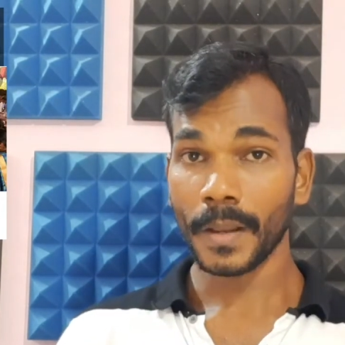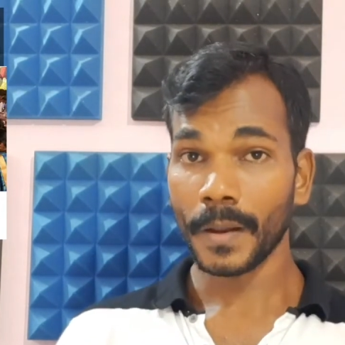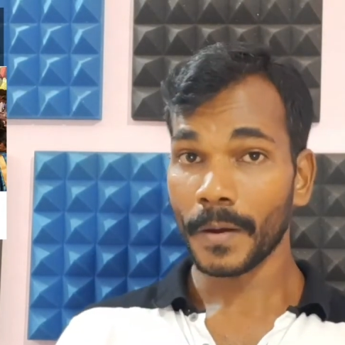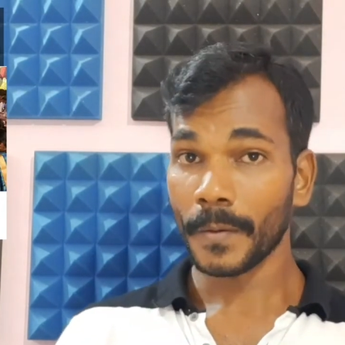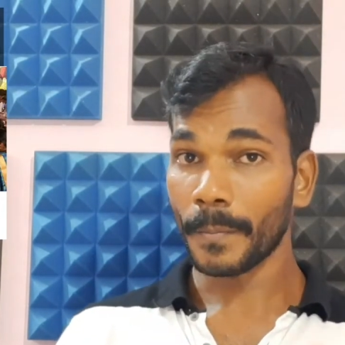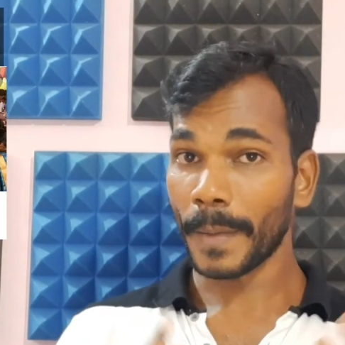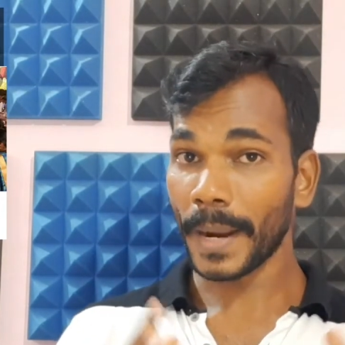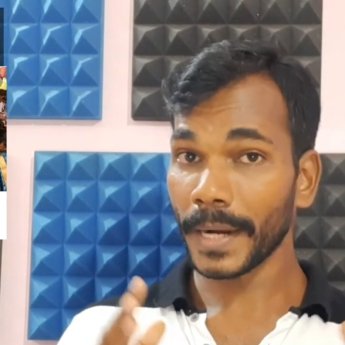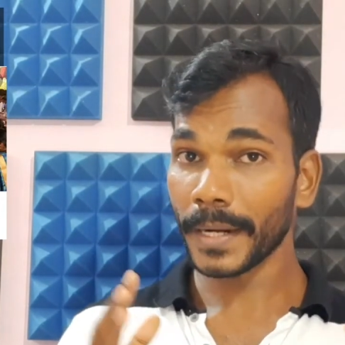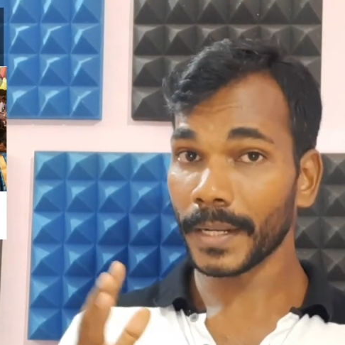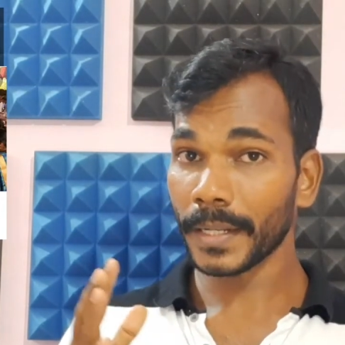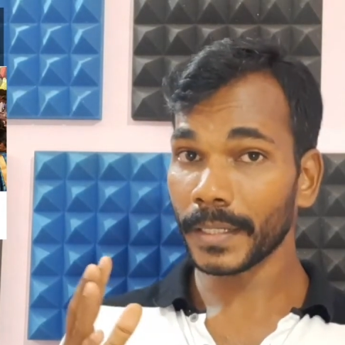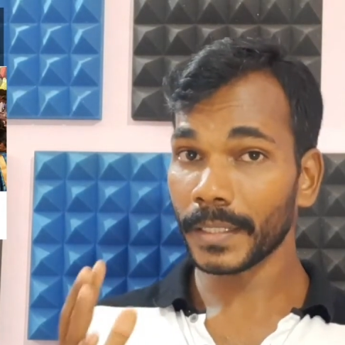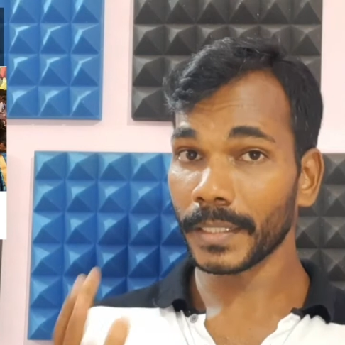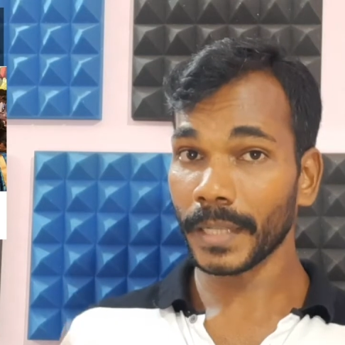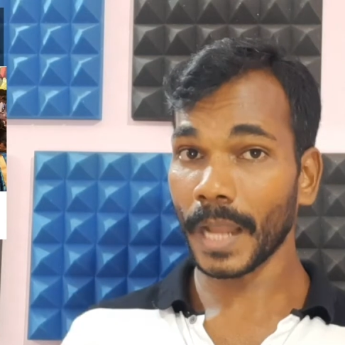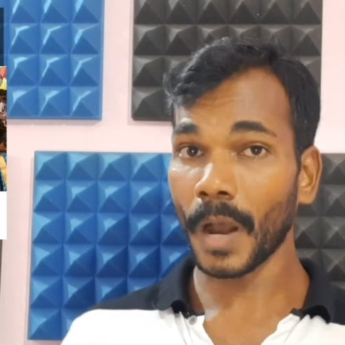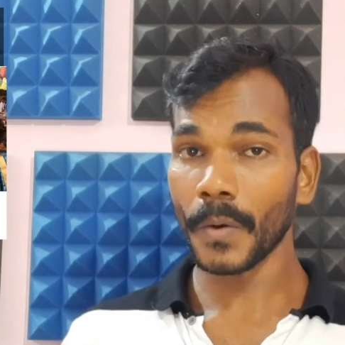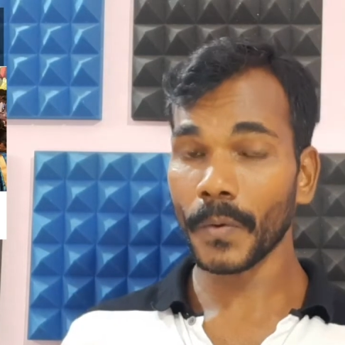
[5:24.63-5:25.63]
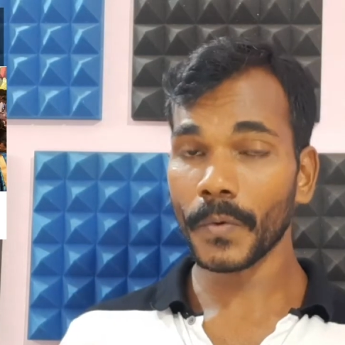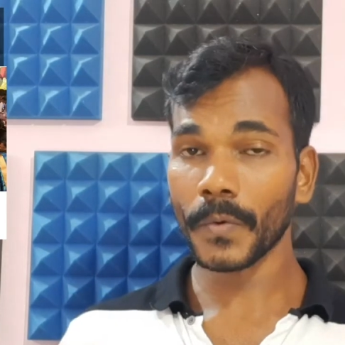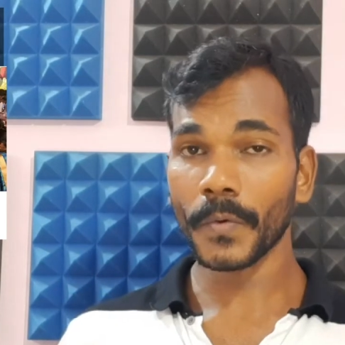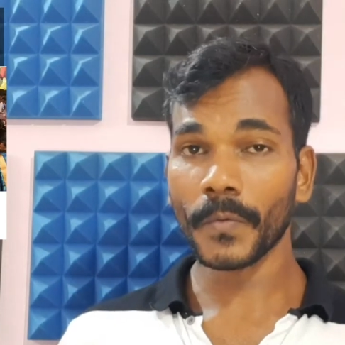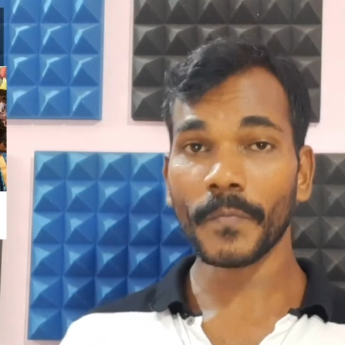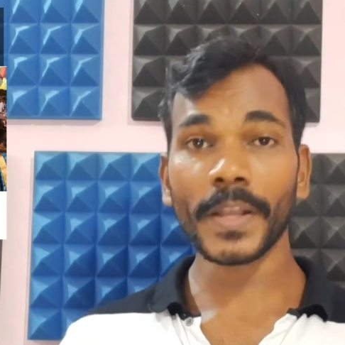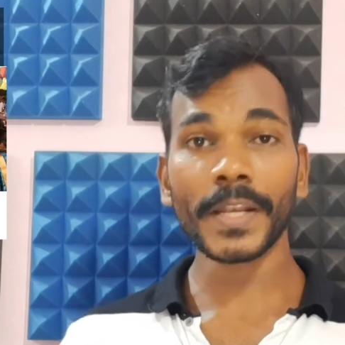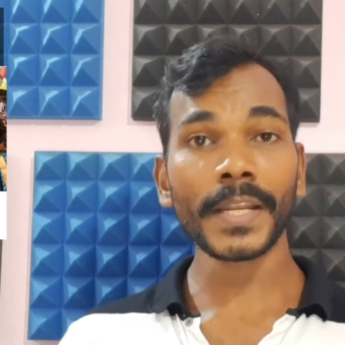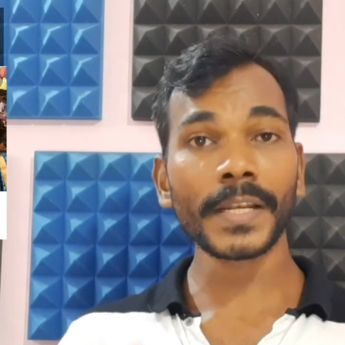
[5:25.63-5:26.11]
But now
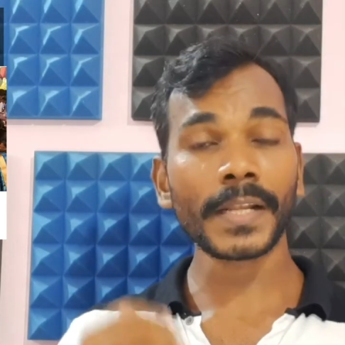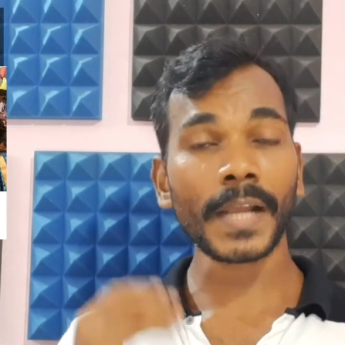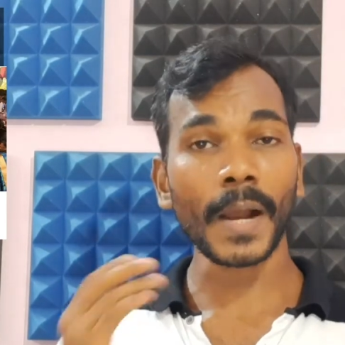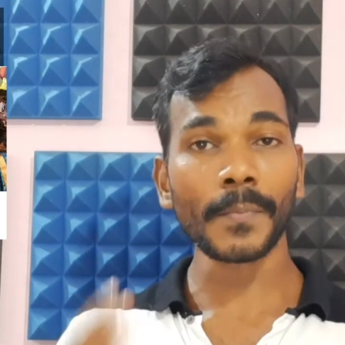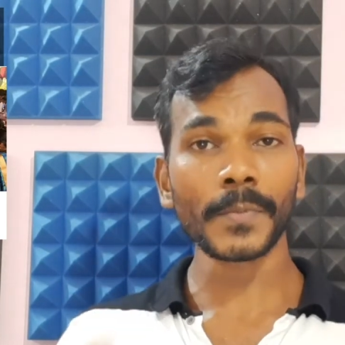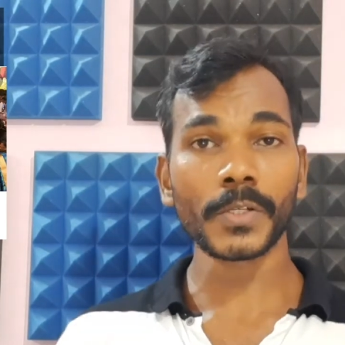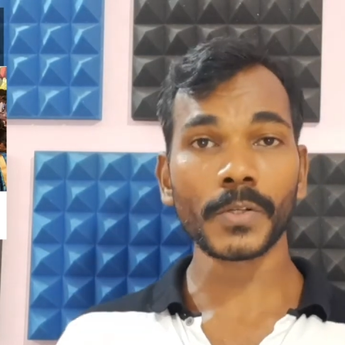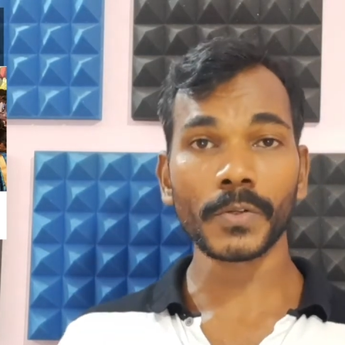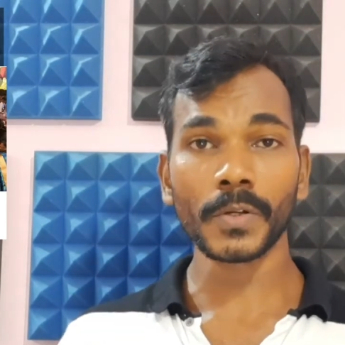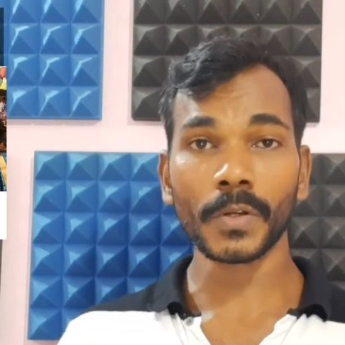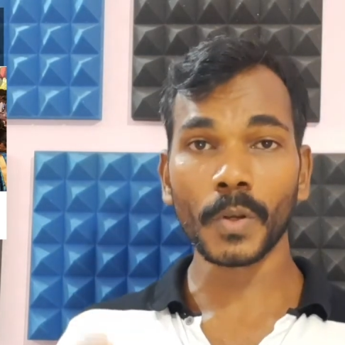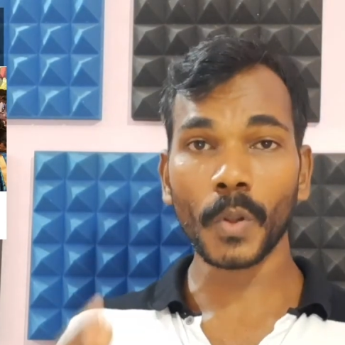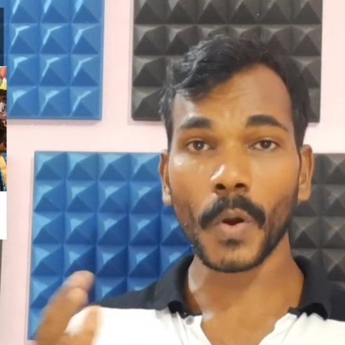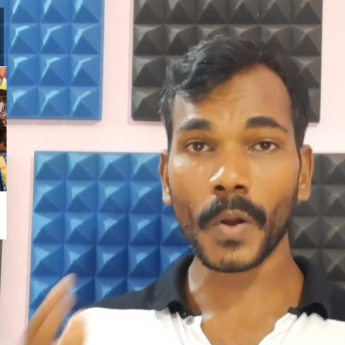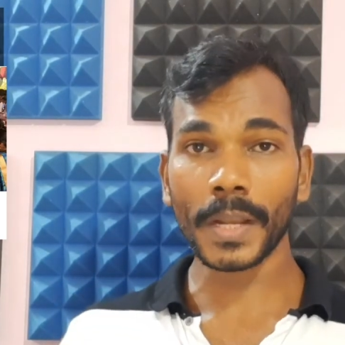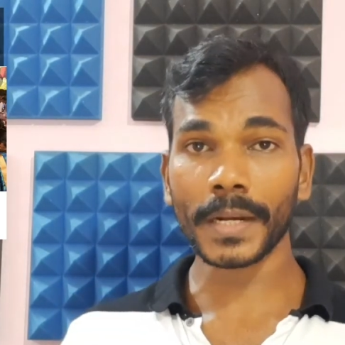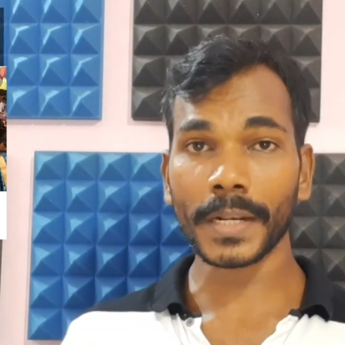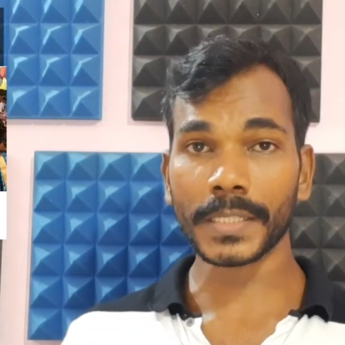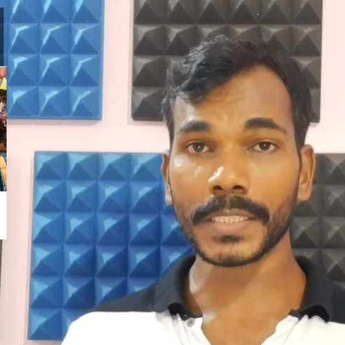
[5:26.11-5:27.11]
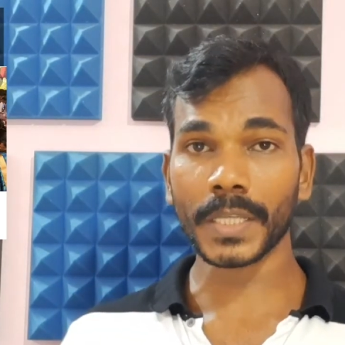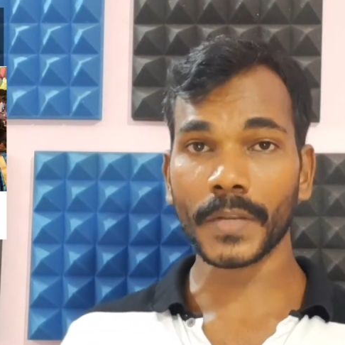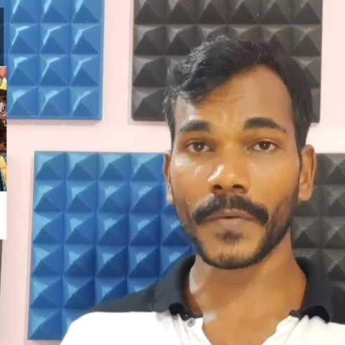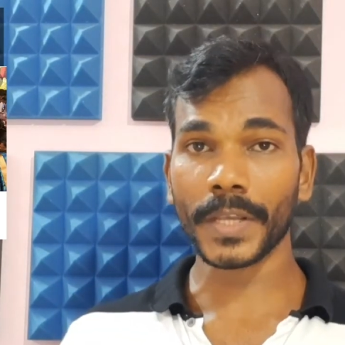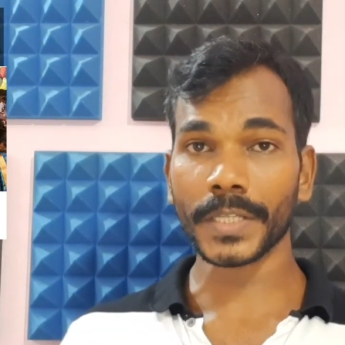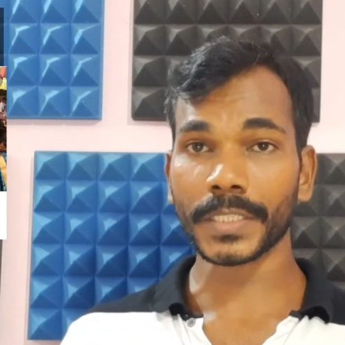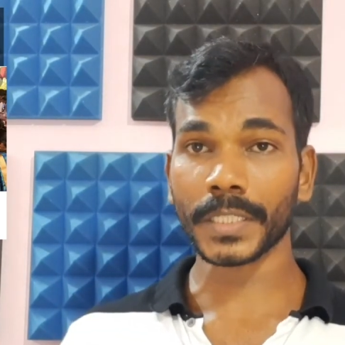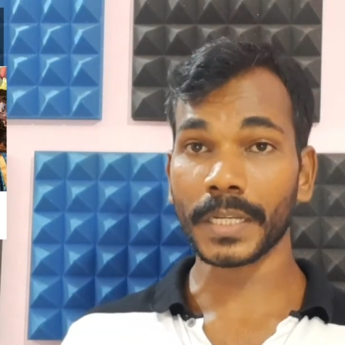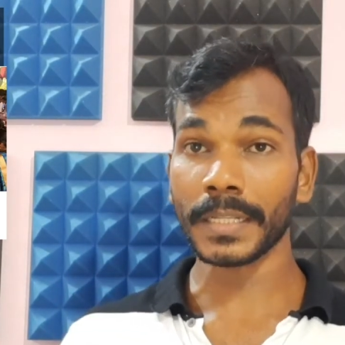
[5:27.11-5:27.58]
when it comes to local
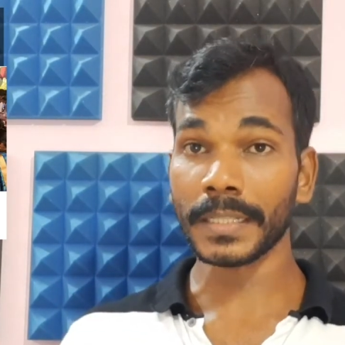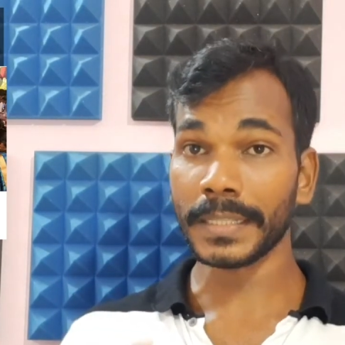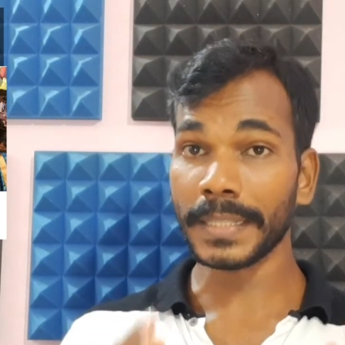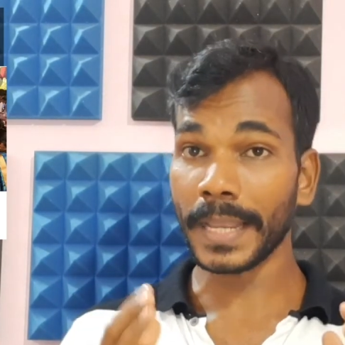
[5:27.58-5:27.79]
reservation,